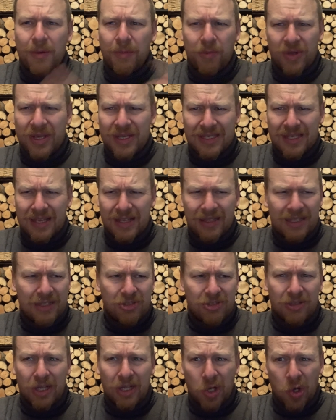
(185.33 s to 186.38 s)
But he's
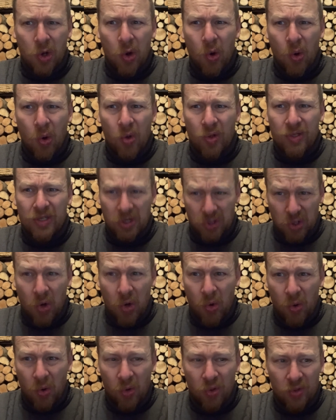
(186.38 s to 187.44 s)
literally a court,
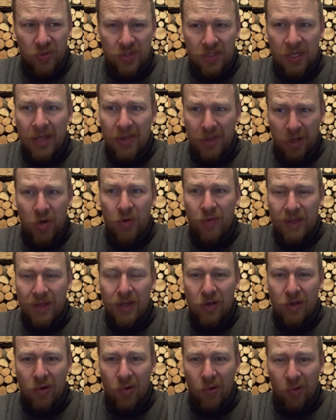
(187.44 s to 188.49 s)
the Korean
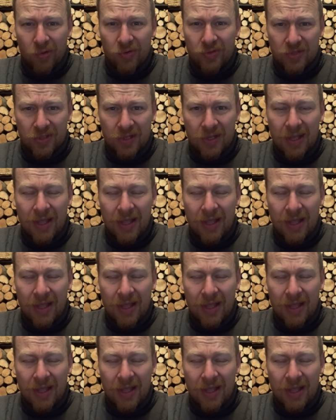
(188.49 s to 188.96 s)
court.